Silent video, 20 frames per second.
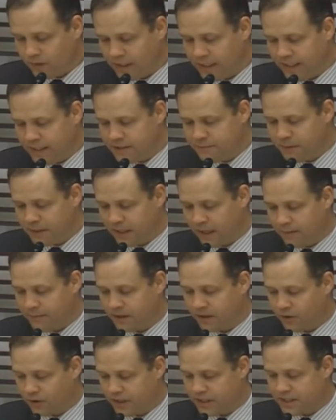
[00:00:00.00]
It has become
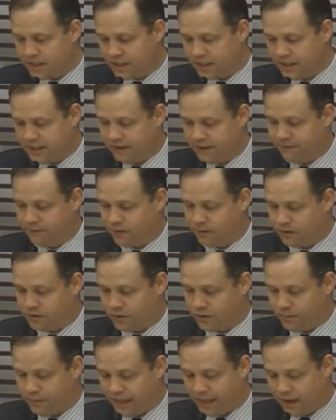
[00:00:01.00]
increasingly difficult
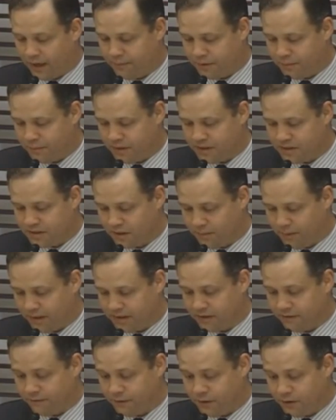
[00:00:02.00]
to remain optimistic
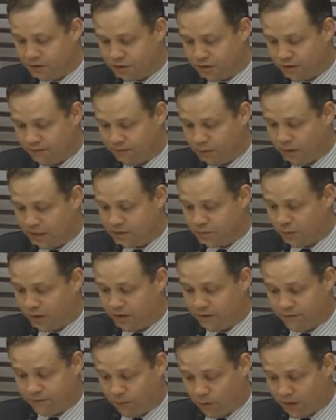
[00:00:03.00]
about the future of U.S.
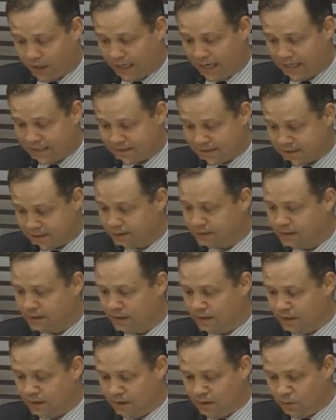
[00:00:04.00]
weather forecasting,
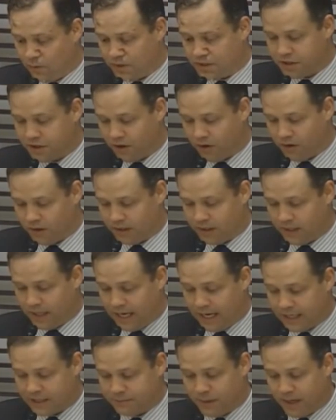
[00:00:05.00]
which currently
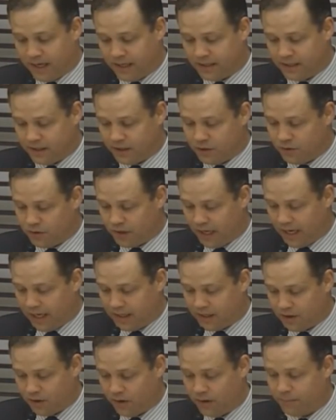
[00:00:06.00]
lags behind the
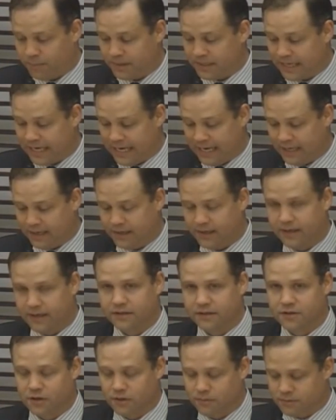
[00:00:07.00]
UK, Europe, and Canada
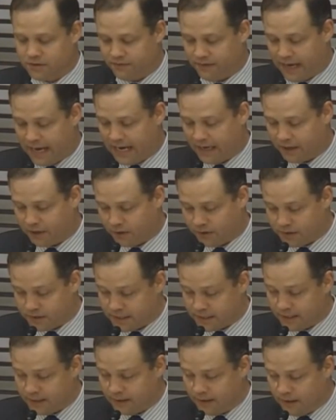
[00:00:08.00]
in terms of
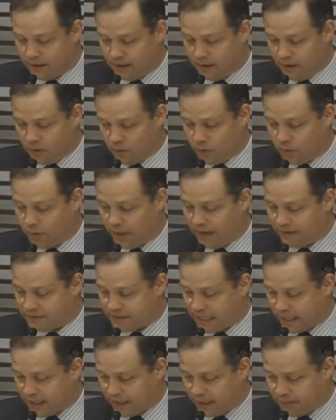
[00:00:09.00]
accuracy, when we have
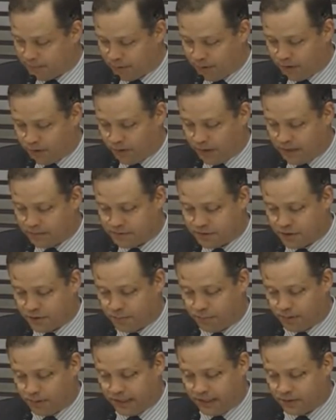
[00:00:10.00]
satellite programs that
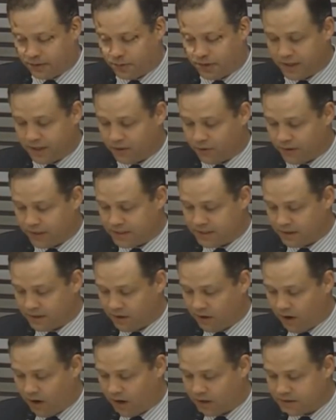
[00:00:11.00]
are plagued with increasing
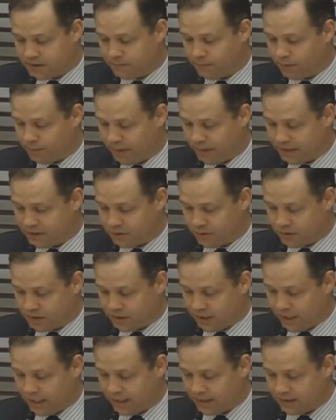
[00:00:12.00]
costs and perpetual
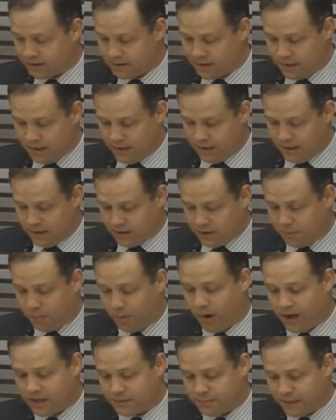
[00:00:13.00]
delays. The
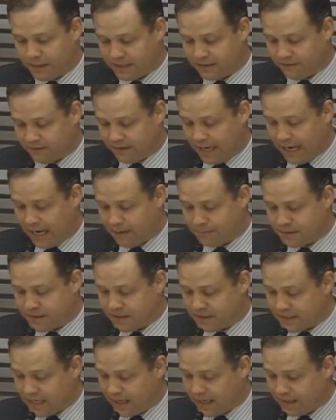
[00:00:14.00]
prospect of gaps
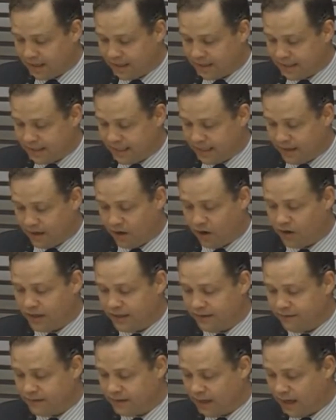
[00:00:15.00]
in satellite data are
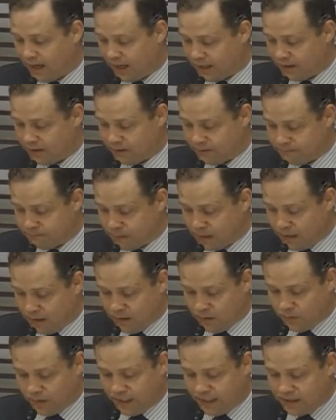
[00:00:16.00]
even higher.
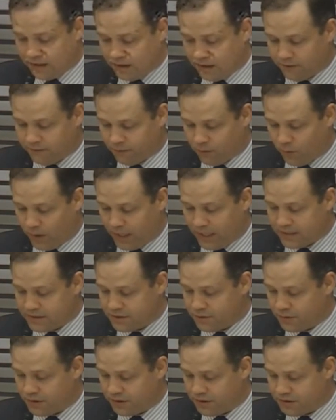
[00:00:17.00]
We need to look for ways
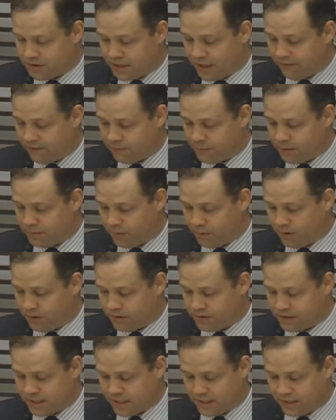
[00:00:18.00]
to reduce government
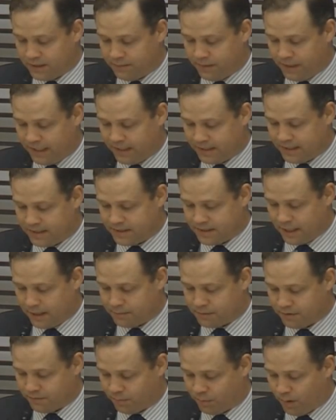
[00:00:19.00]
burdens and eliminate these
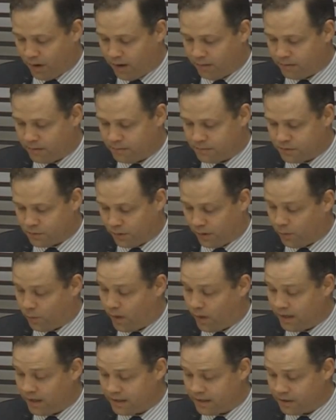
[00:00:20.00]
types of problems
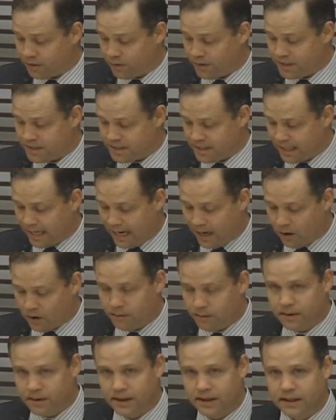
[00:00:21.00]
while increasing
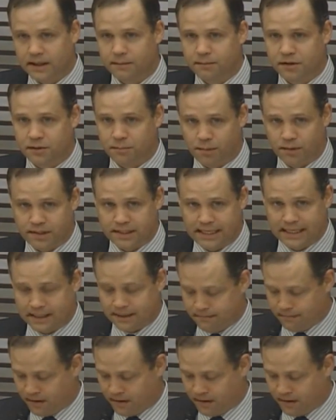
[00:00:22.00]
our ability to protect